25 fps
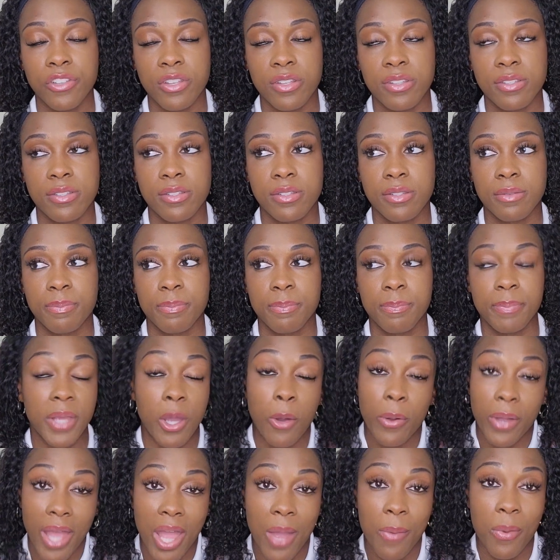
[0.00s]
just be
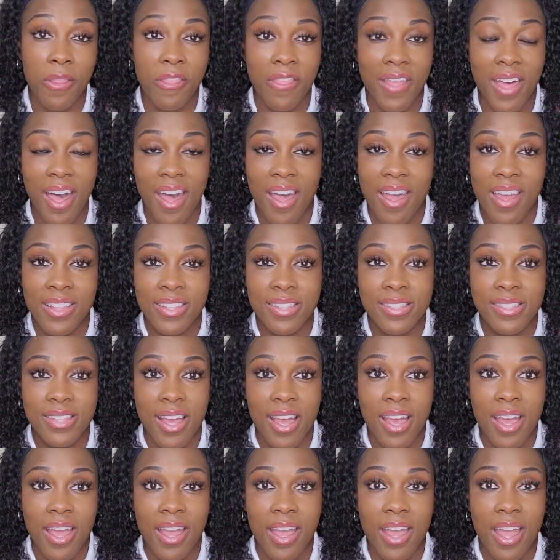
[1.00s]
okay with that and
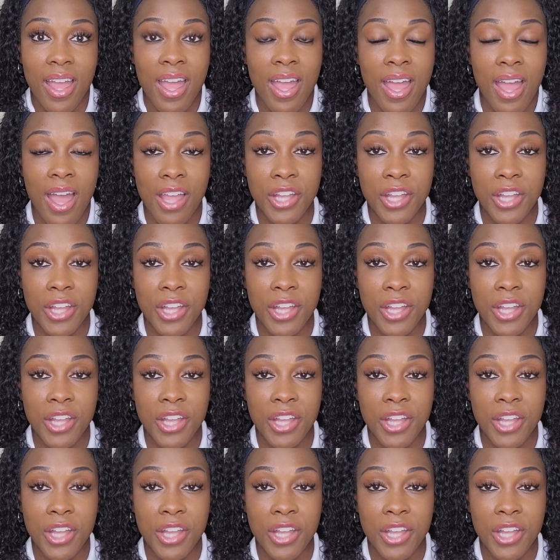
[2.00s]
say,